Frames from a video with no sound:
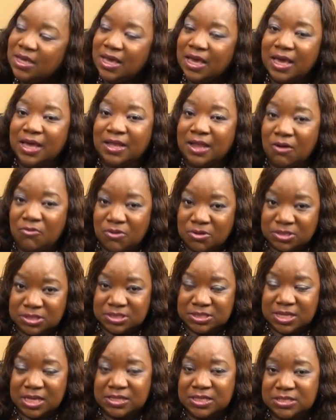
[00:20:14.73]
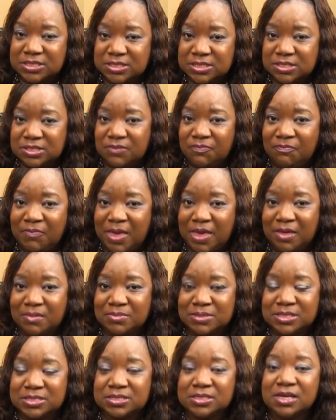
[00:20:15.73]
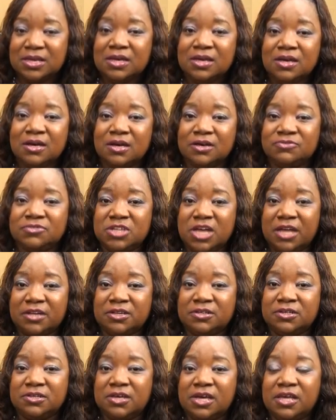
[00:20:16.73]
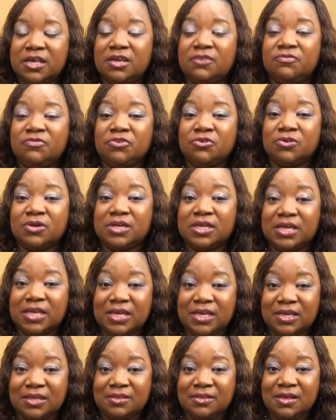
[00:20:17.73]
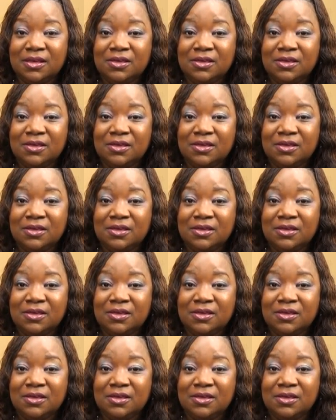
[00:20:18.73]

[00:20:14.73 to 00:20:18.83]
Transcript: and I want to say this to the families of Chattanooga, if you're in